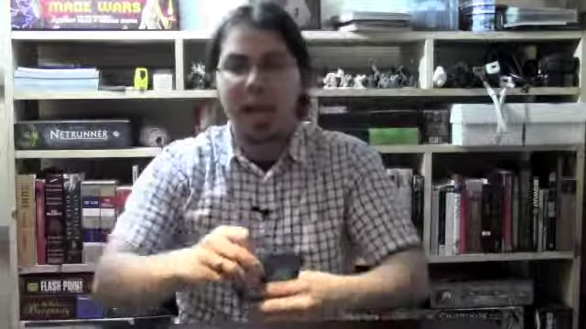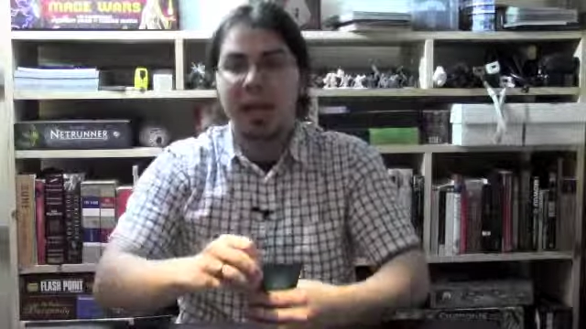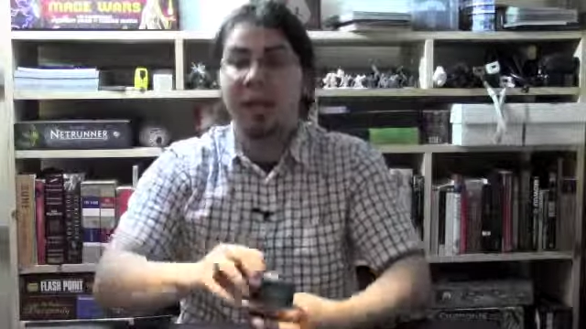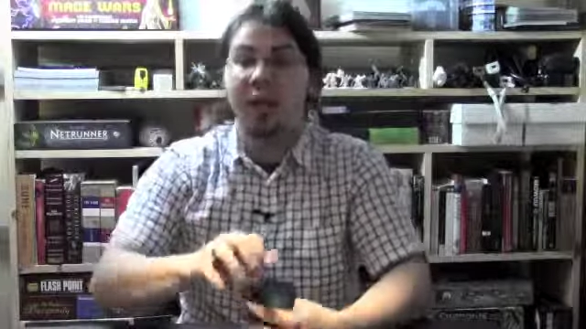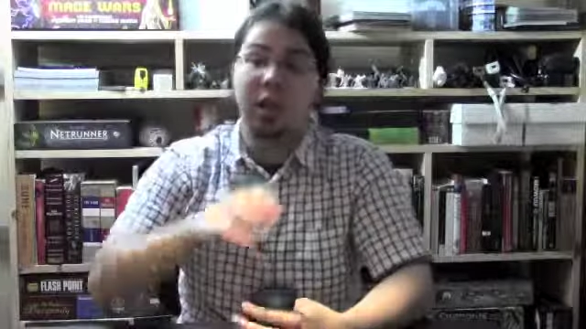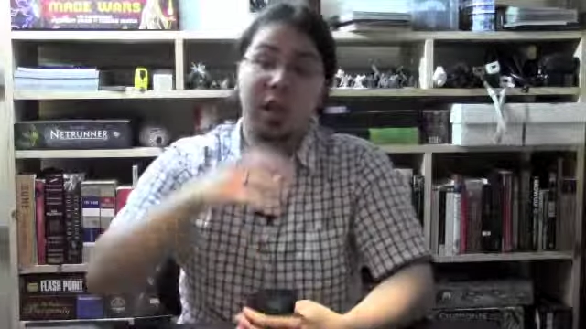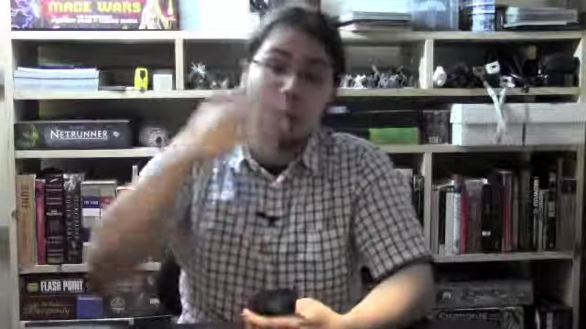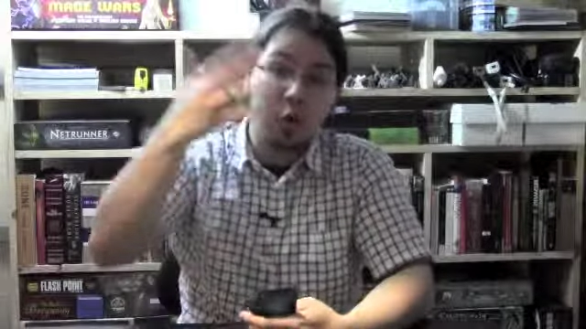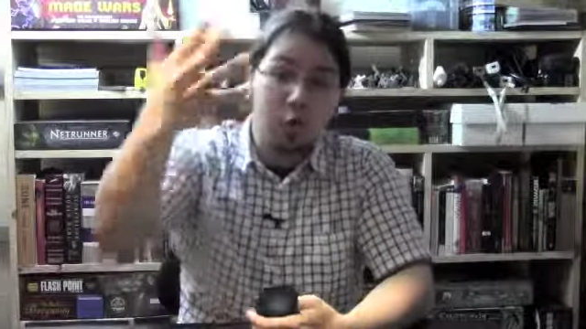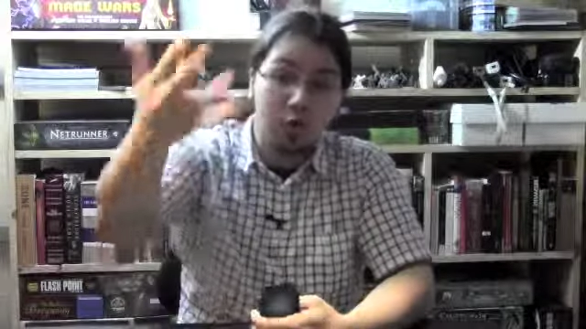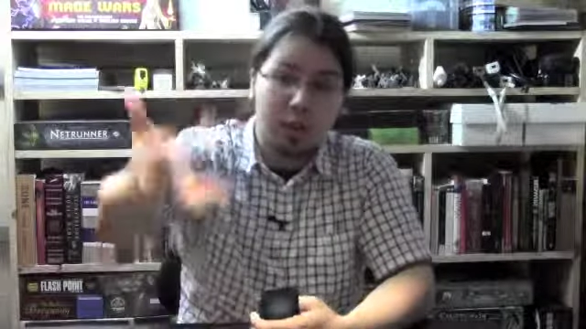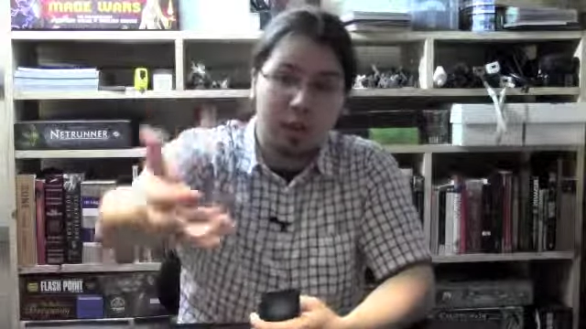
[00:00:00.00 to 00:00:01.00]
And they're going to
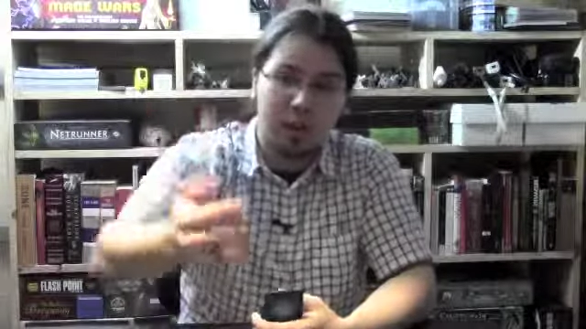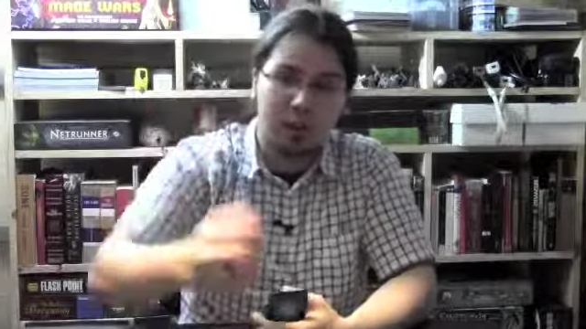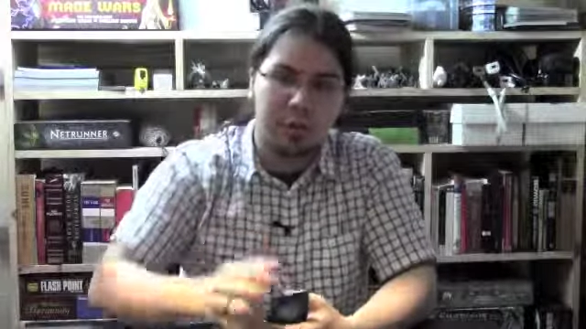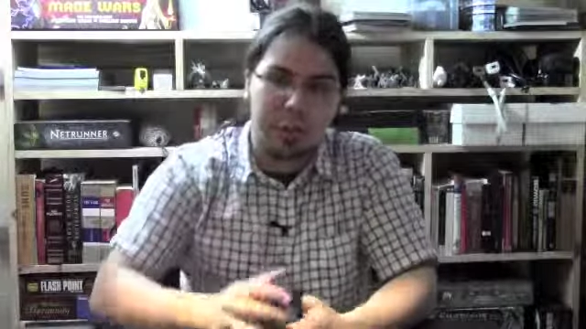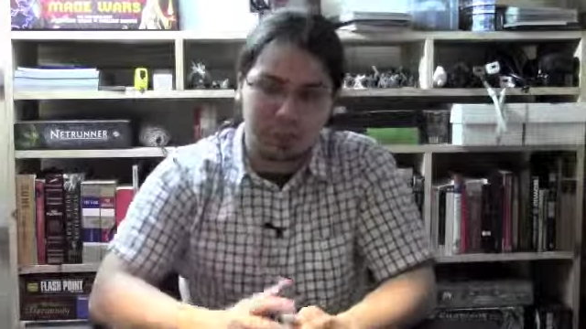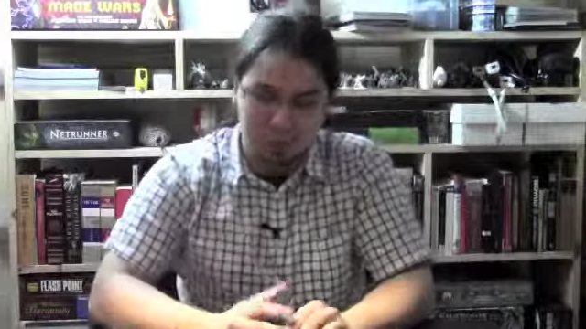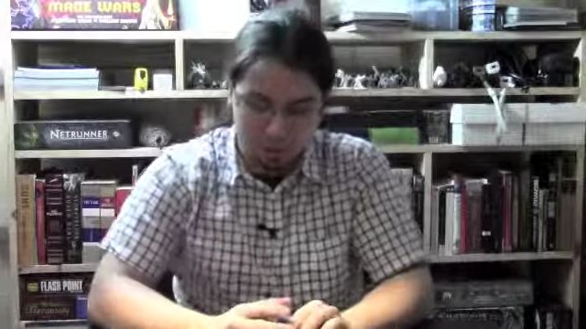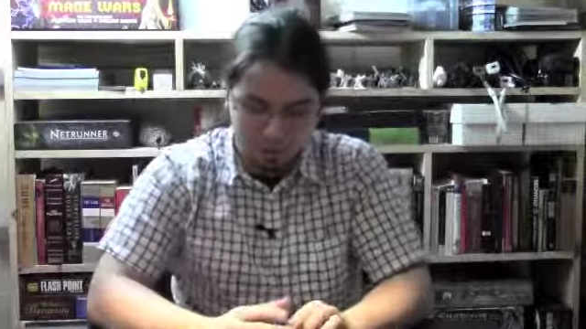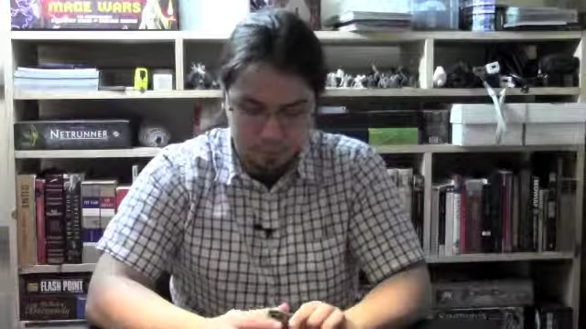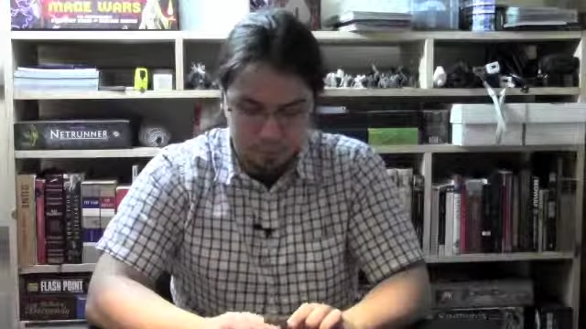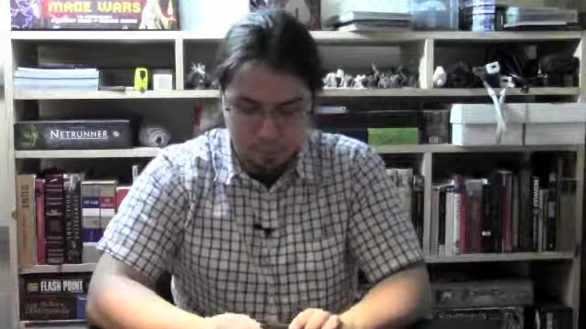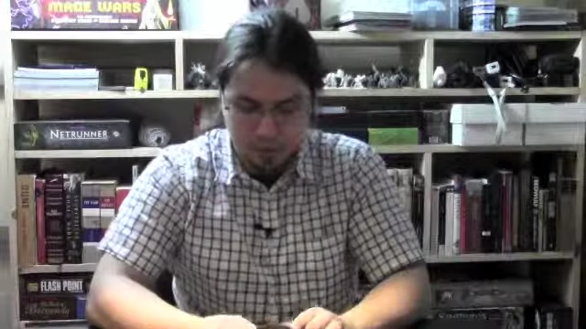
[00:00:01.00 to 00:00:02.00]
use that
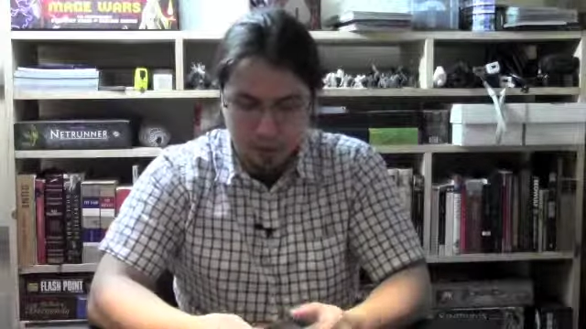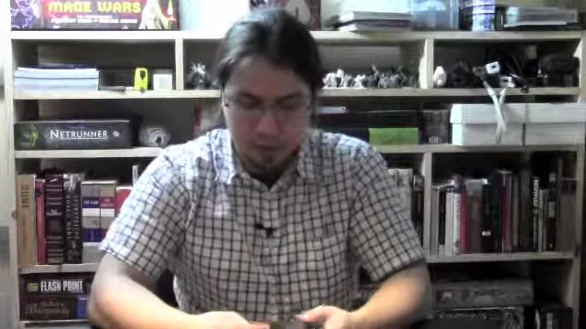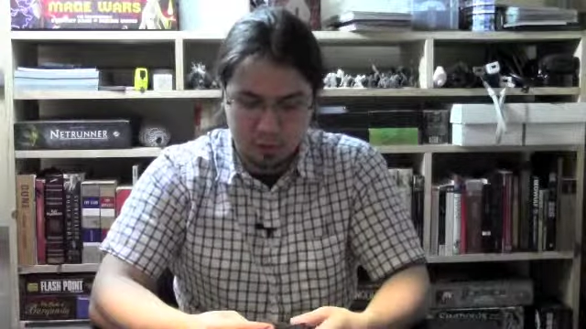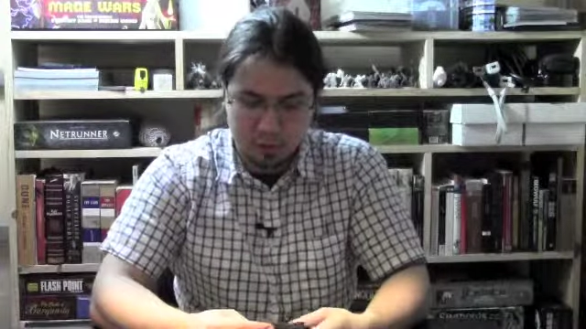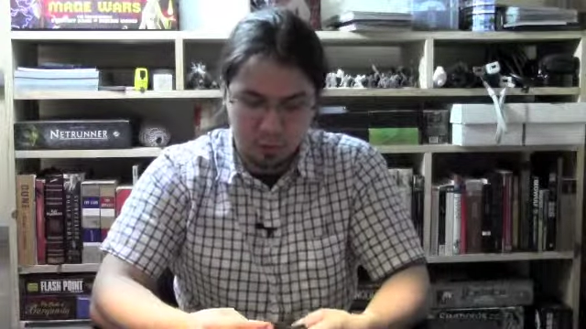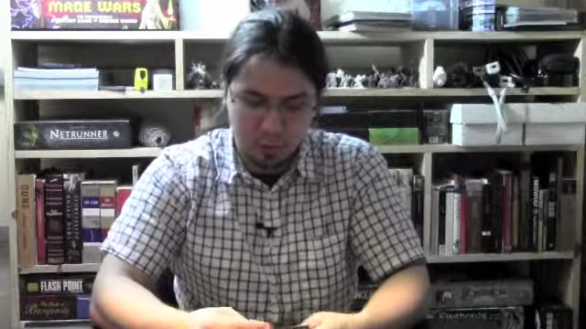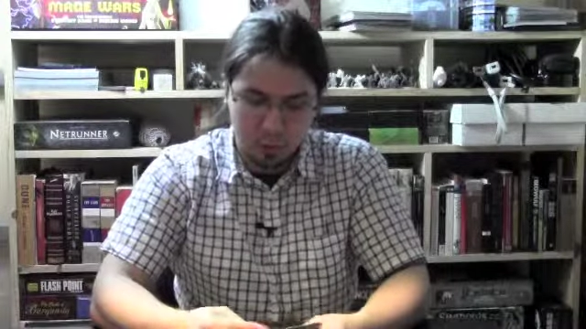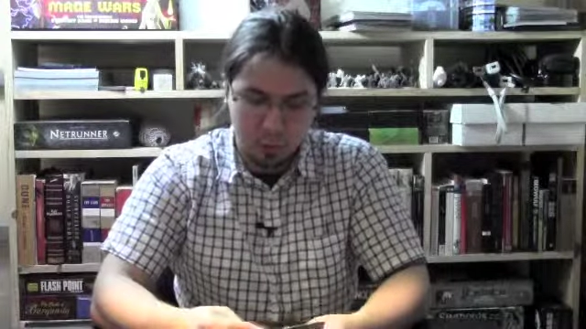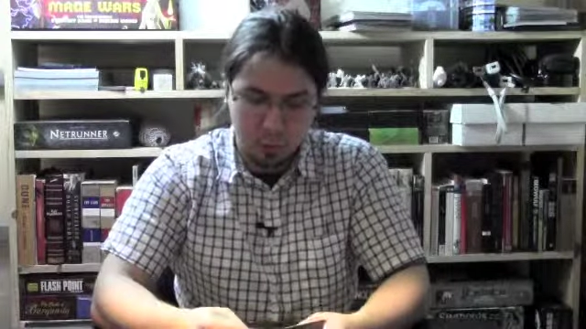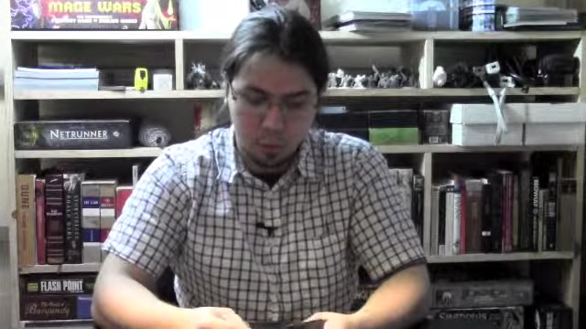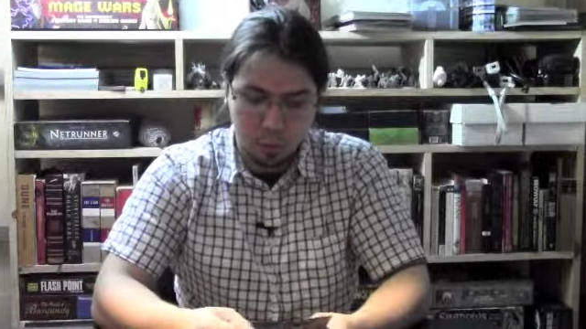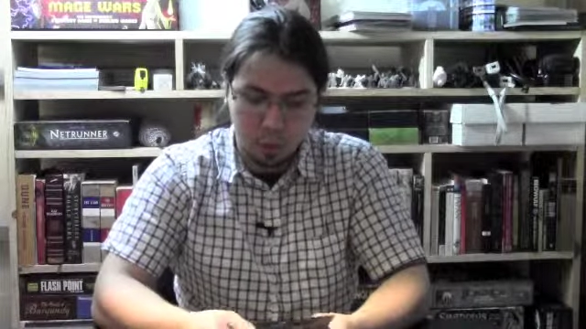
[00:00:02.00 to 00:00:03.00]
information
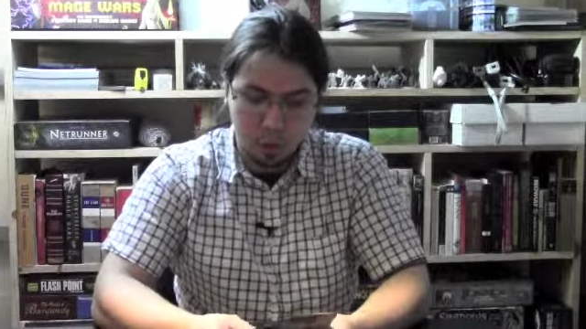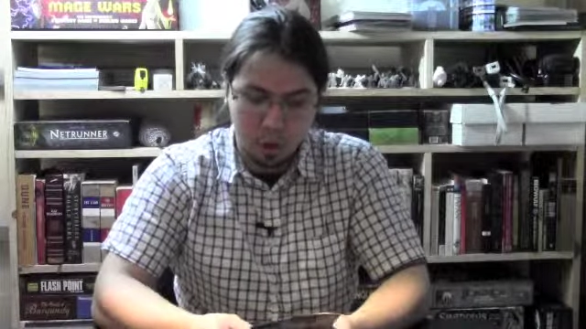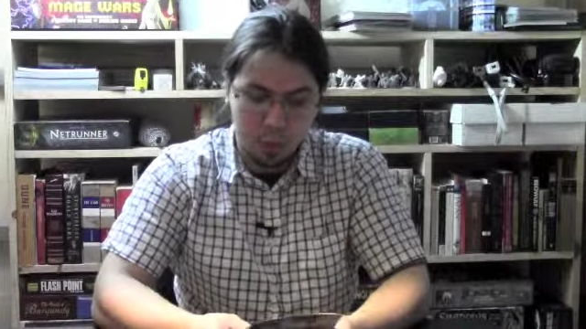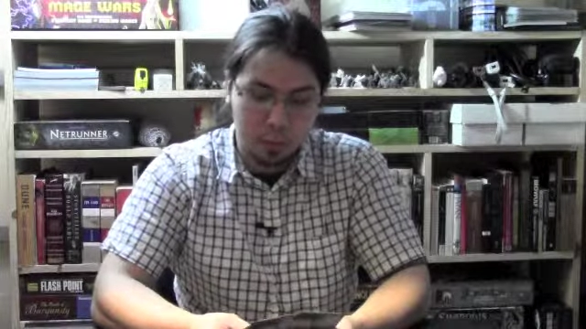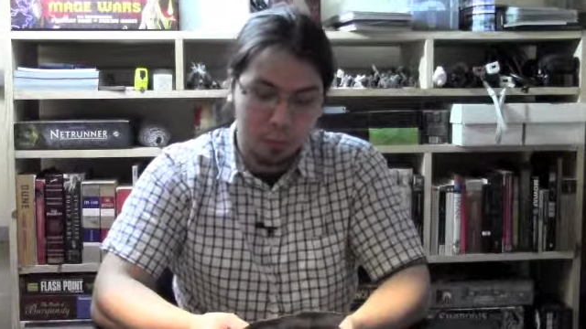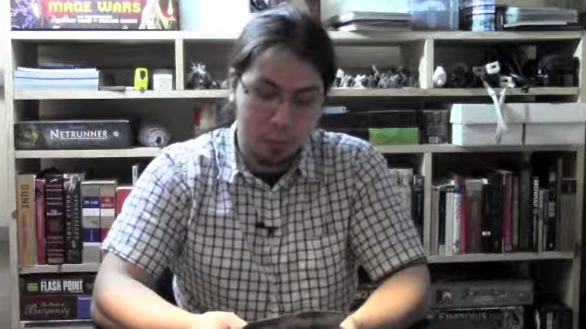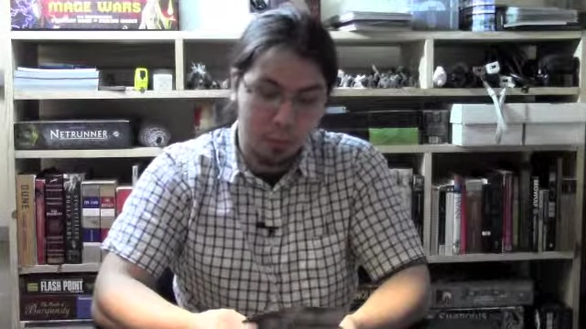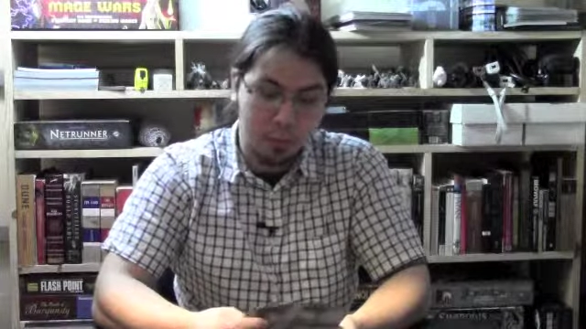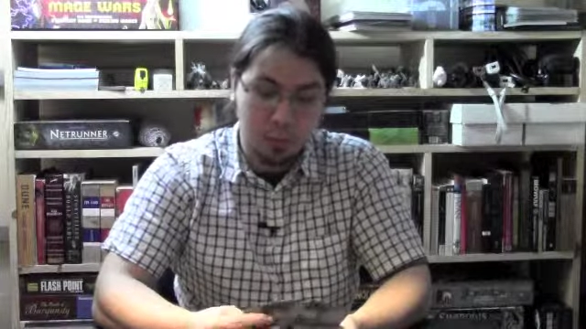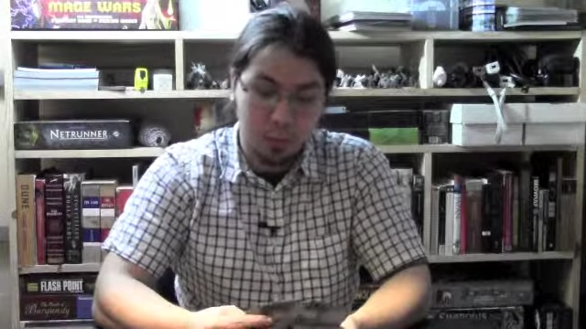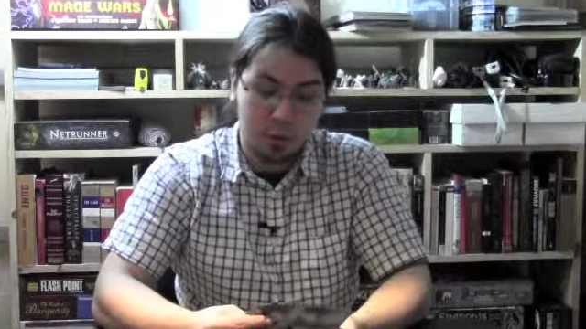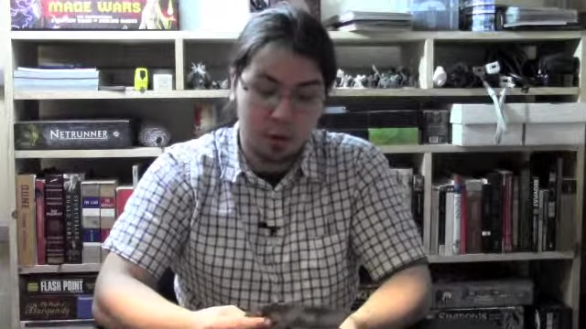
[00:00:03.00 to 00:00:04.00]
to move
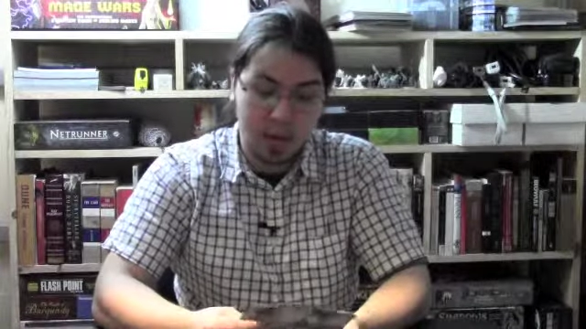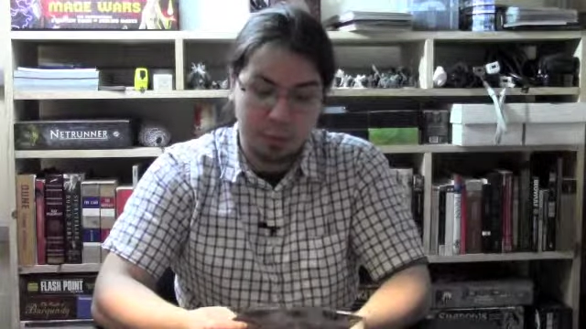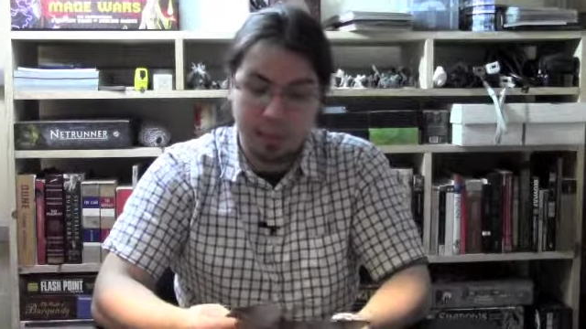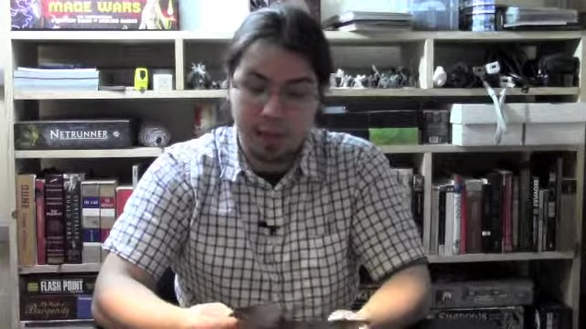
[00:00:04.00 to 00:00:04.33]
forward the game.